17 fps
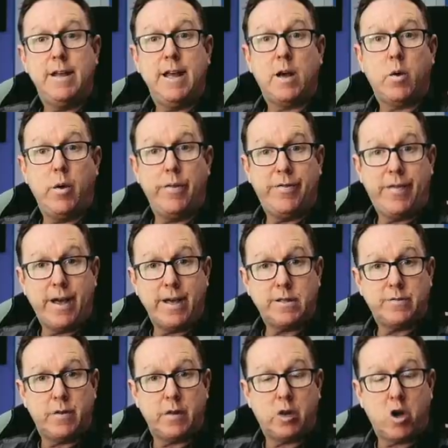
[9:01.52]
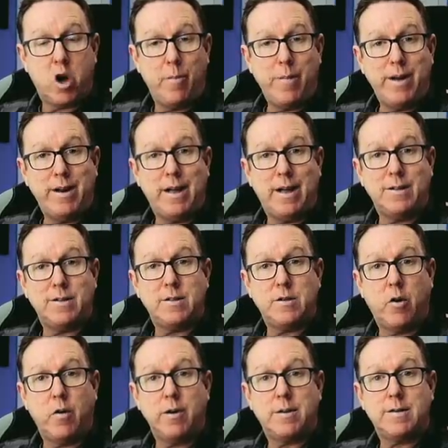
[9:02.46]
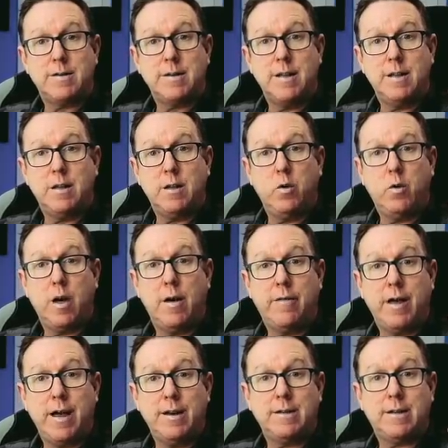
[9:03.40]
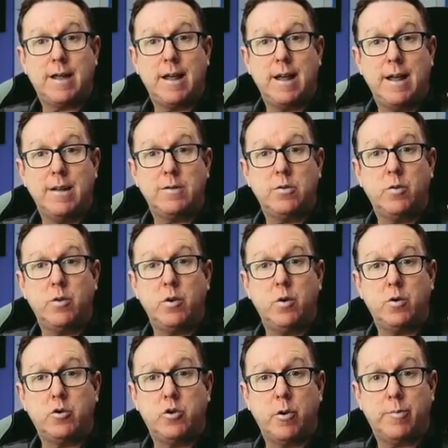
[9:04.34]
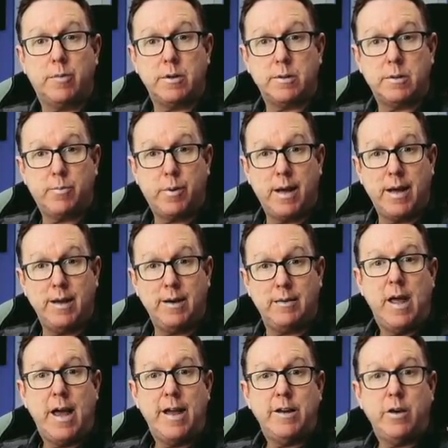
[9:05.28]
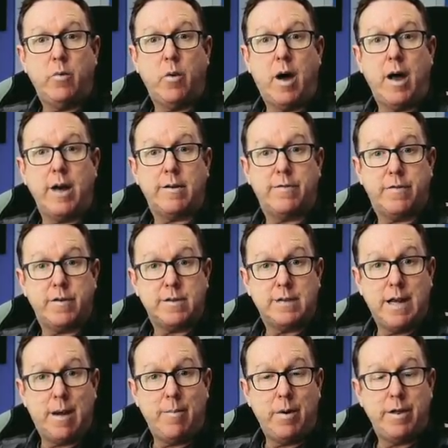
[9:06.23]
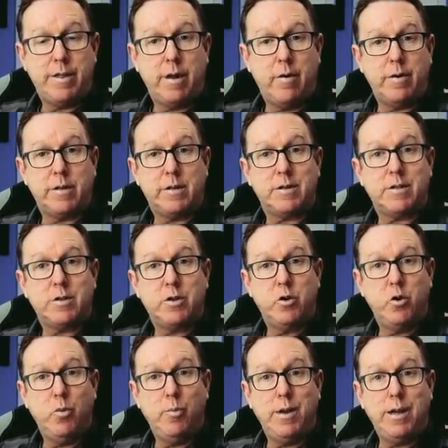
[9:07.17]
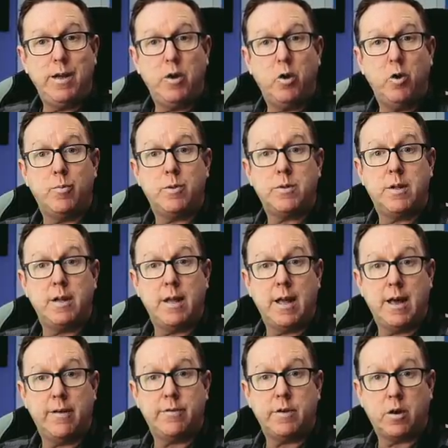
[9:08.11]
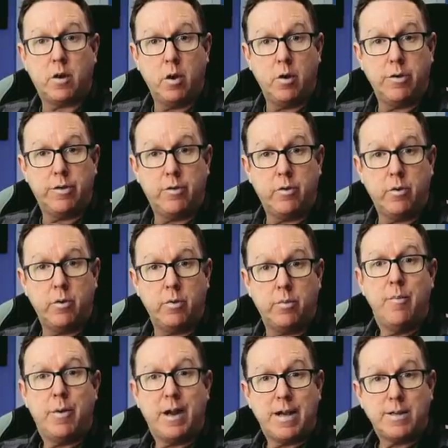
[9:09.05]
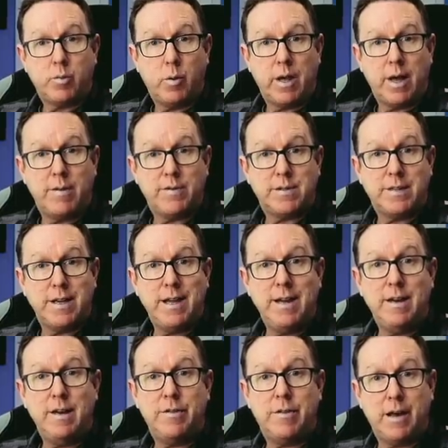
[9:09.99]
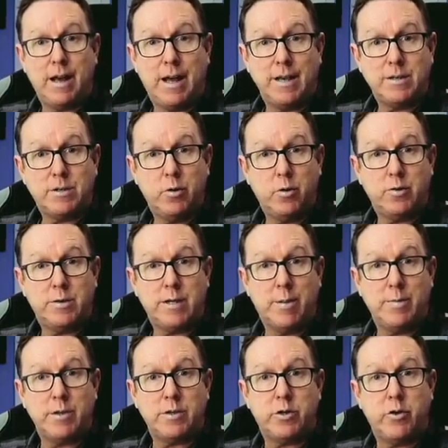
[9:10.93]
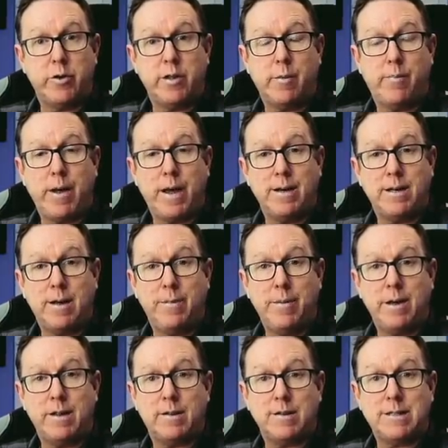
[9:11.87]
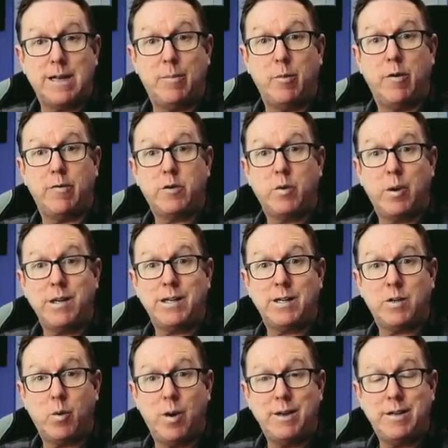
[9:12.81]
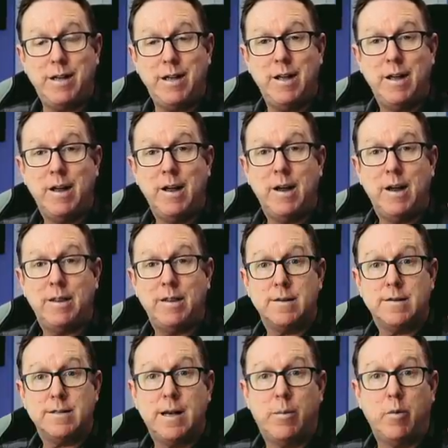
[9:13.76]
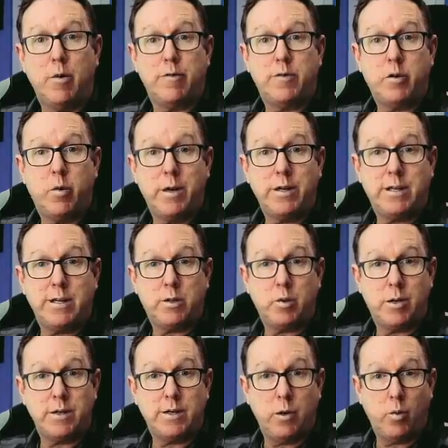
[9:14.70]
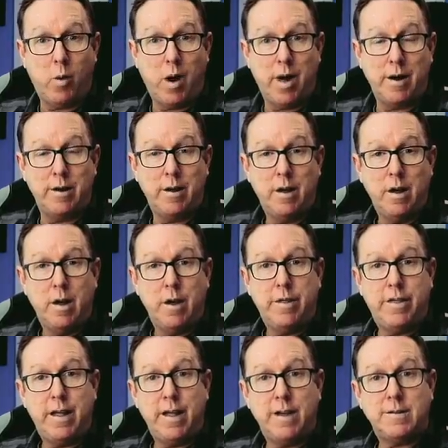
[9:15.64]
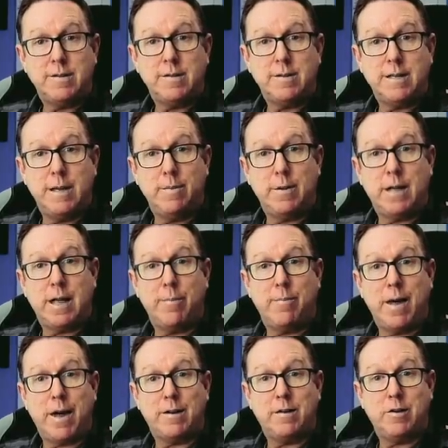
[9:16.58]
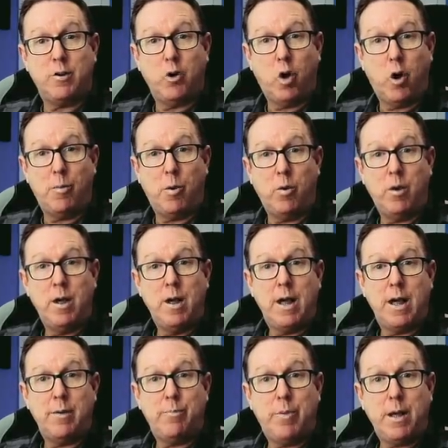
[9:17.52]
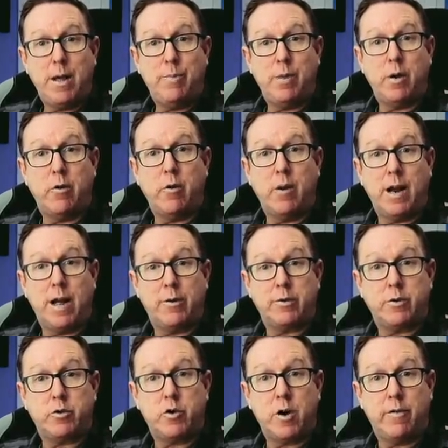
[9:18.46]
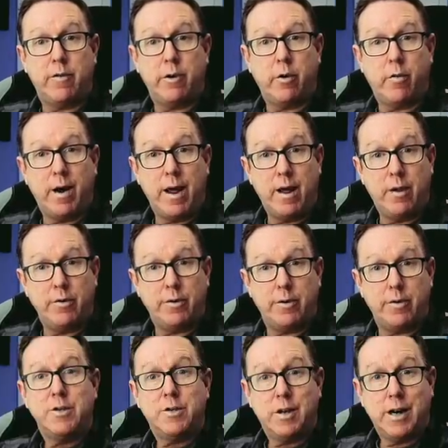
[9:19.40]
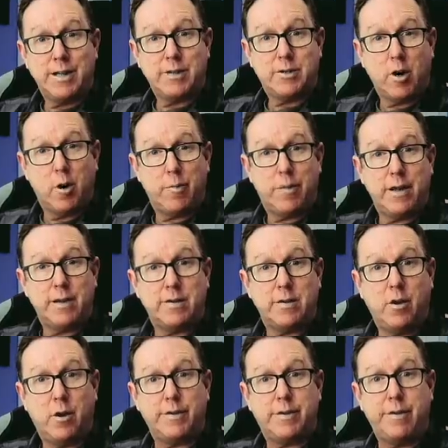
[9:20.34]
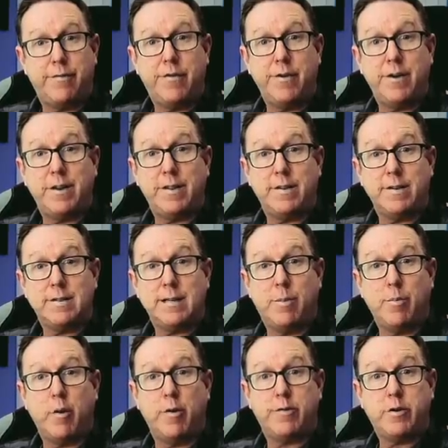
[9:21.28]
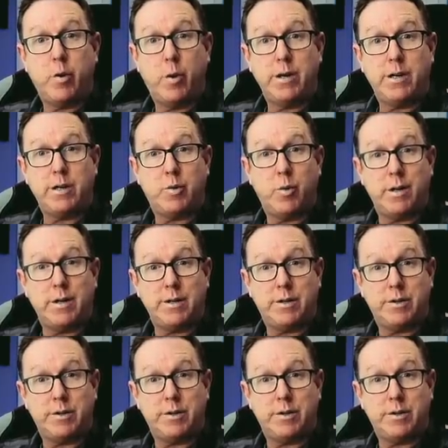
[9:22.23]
Yeah, Quinn, thanks for the comment, and sorry to see that you have had to cancel your trip to Spain. And you're right, for some, there are just too many hoops that you have to go through. But as we have seen, the last two summers during the pandemic, the summer of 2020 and the summer of 2021, things seem to get back to normal and people are allowed to travel around. So let's hope things are not different in the summer of 2022.